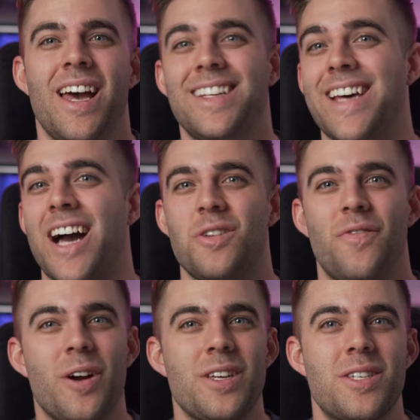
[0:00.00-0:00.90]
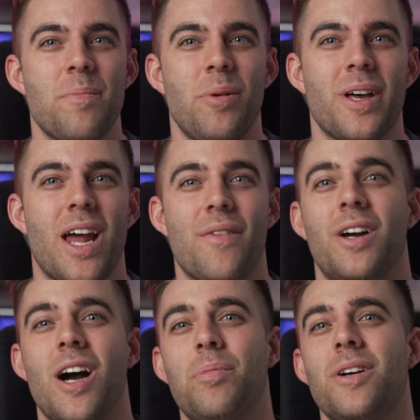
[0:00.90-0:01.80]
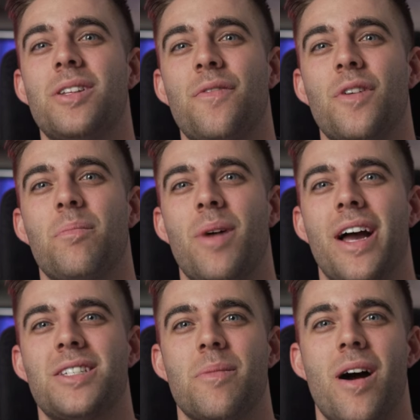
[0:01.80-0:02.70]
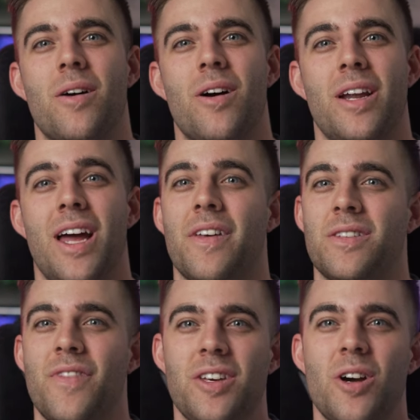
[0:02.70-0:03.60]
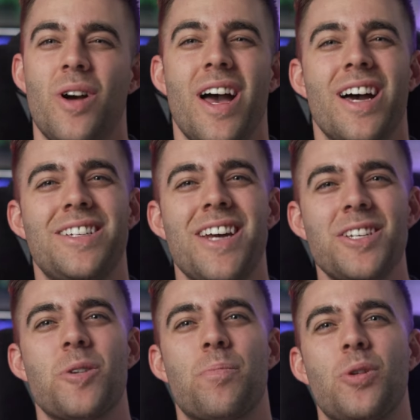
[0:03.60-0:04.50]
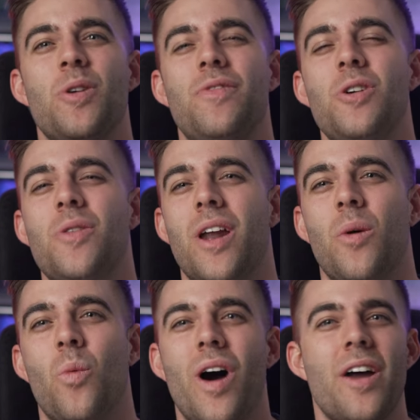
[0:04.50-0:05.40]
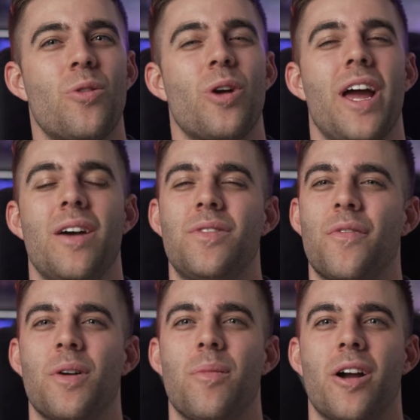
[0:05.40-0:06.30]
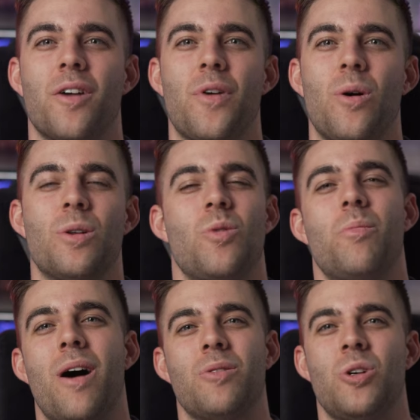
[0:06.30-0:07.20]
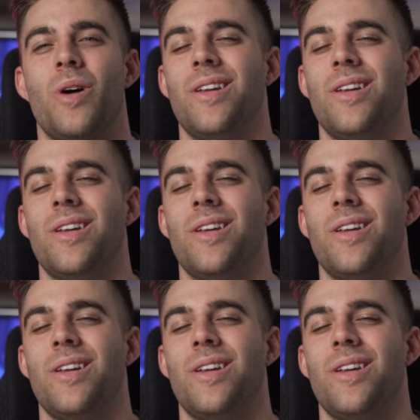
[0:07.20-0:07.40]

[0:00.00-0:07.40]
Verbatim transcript: It's actually very simple, and I have a couple of different mics to mount on it in this video, just to prove to you that a wide array of different microphones will mount to